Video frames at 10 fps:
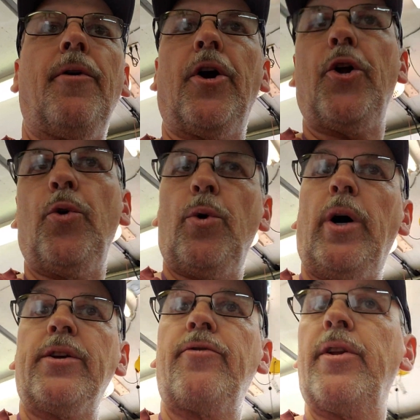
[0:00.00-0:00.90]
new to
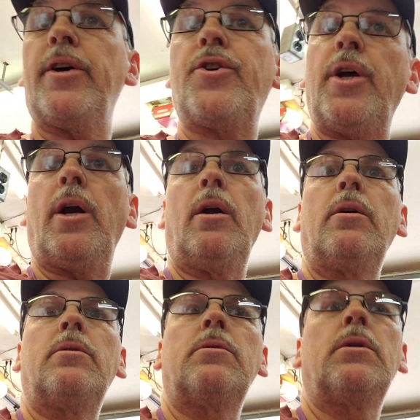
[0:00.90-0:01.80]
us for this year,
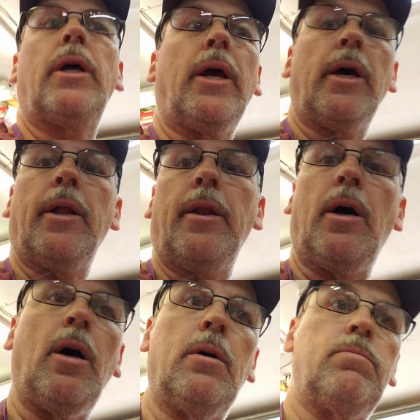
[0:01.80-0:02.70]
and
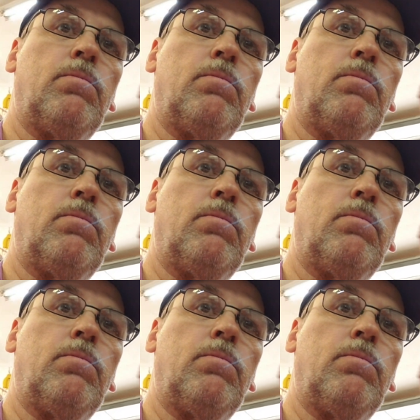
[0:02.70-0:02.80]
I